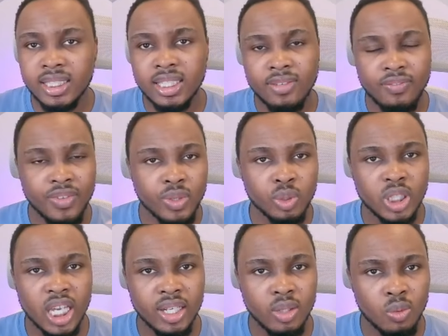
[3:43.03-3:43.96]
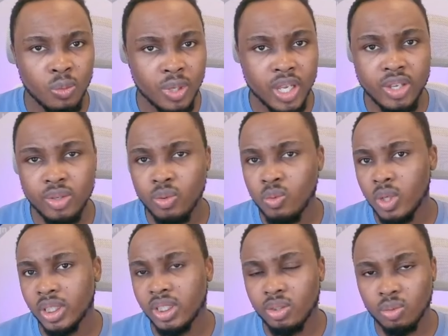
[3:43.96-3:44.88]
this filter the way you
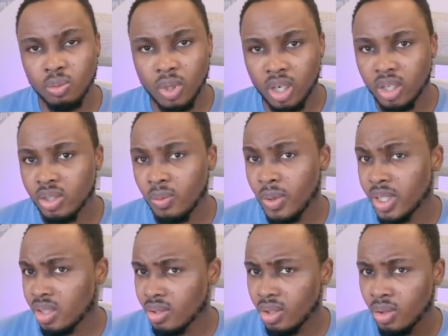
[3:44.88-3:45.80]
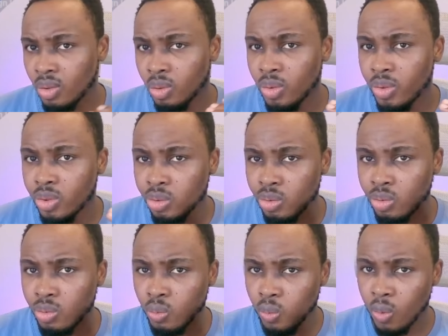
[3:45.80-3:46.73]
want it to work. So we're just going to go
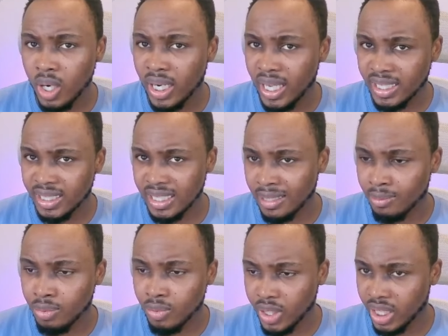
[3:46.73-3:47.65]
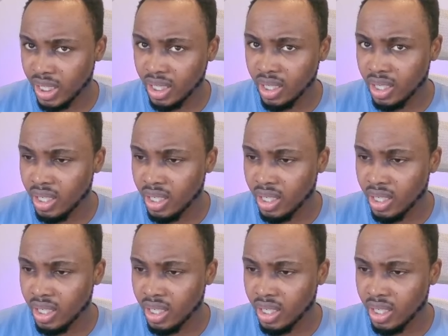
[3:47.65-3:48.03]
through one example here,